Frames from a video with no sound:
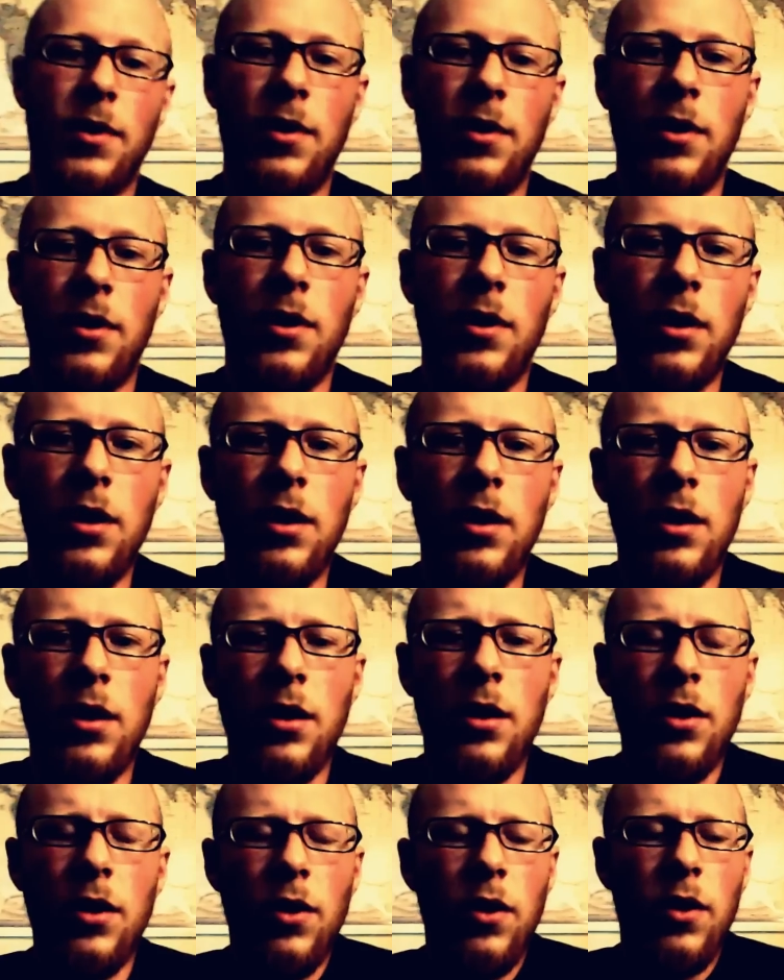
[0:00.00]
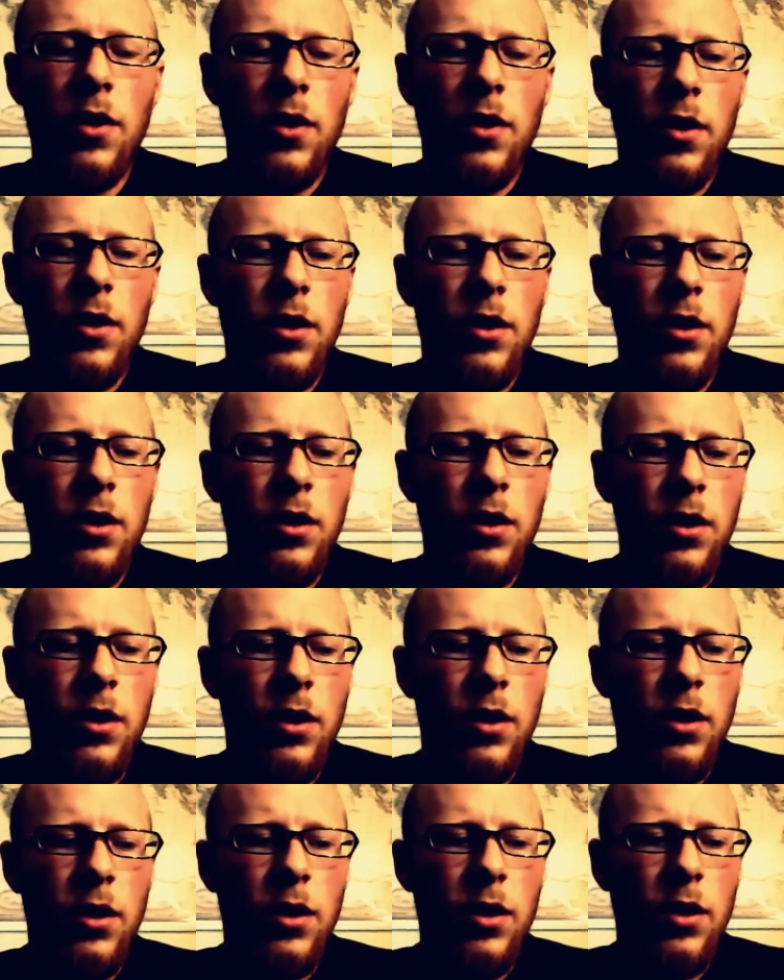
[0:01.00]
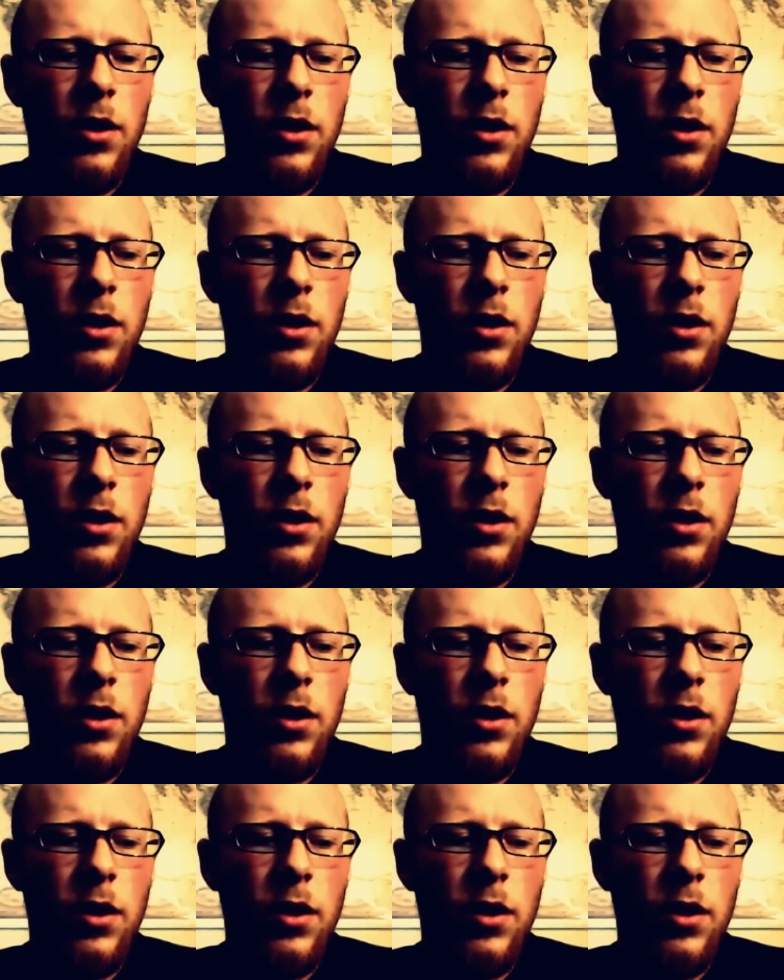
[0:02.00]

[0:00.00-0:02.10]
(no one is talking)